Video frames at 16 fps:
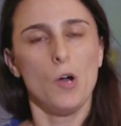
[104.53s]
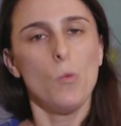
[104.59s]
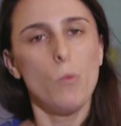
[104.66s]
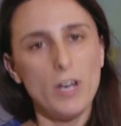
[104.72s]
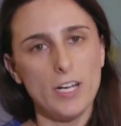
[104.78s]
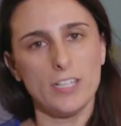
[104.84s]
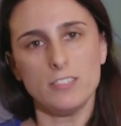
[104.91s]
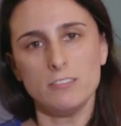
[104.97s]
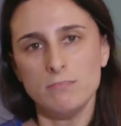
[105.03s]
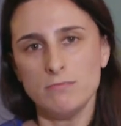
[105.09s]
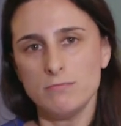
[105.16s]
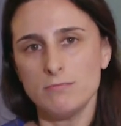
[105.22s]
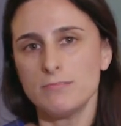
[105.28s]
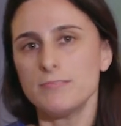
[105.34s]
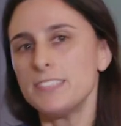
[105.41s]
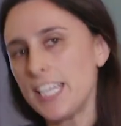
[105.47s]
Well,
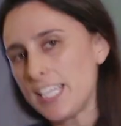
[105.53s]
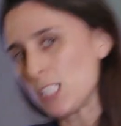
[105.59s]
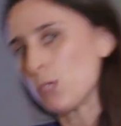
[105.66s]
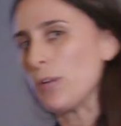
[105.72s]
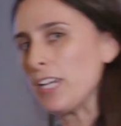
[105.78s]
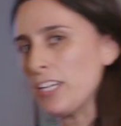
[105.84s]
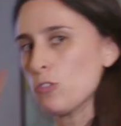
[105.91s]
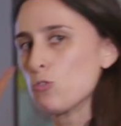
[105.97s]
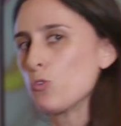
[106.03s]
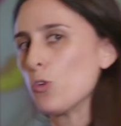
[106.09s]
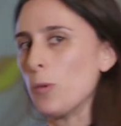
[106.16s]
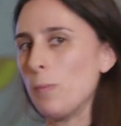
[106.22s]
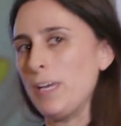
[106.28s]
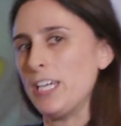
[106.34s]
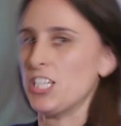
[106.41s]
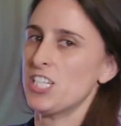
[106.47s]
yes, we can
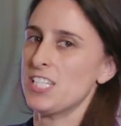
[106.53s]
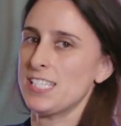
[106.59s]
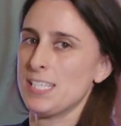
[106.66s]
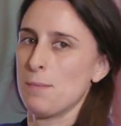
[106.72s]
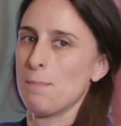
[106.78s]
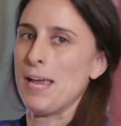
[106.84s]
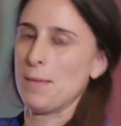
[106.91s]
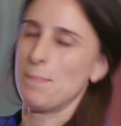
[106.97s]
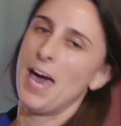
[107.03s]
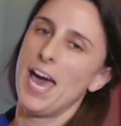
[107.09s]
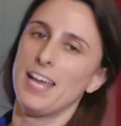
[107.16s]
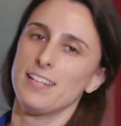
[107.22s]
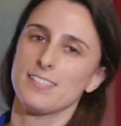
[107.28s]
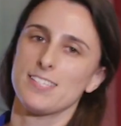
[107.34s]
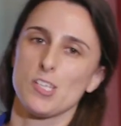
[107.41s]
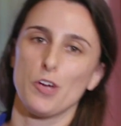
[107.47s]
draw pictures and make
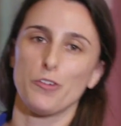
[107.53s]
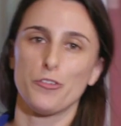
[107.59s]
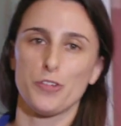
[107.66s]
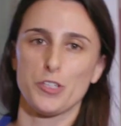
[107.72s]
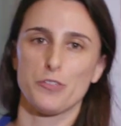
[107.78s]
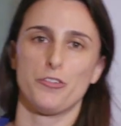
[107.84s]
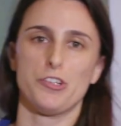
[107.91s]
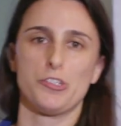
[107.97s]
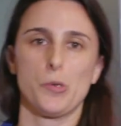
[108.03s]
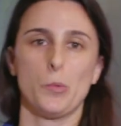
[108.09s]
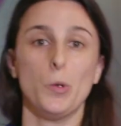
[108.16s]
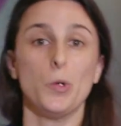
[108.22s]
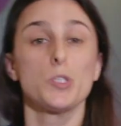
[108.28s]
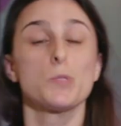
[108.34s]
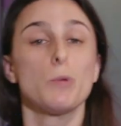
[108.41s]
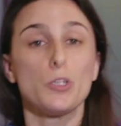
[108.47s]
patterns on phosphorescent
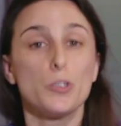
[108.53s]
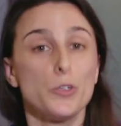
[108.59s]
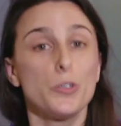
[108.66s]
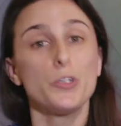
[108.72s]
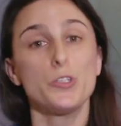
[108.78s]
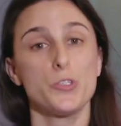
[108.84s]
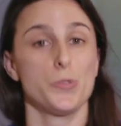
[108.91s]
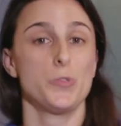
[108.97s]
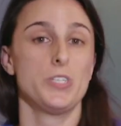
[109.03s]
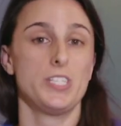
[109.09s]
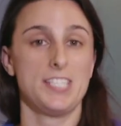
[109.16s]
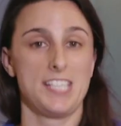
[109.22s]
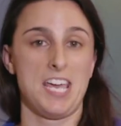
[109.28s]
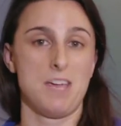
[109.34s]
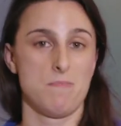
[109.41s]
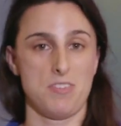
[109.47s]
walls, but you could do the
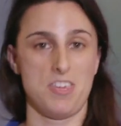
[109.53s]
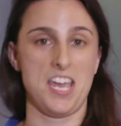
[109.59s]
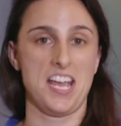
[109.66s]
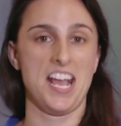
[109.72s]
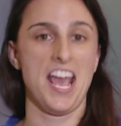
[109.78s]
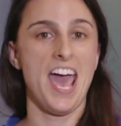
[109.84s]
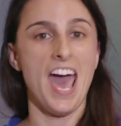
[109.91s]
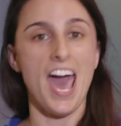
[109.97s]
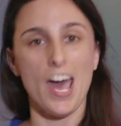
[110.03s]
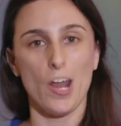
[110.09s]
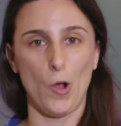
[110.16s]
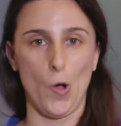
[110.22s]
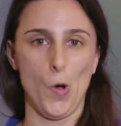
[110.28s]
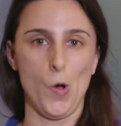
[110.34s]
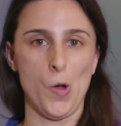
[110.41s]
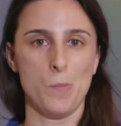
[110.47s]
same thing at
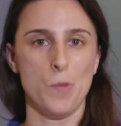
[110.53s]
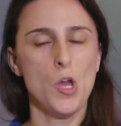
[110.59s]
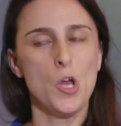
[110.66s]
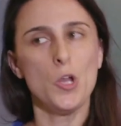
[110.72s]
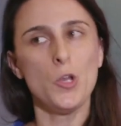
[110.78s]
home,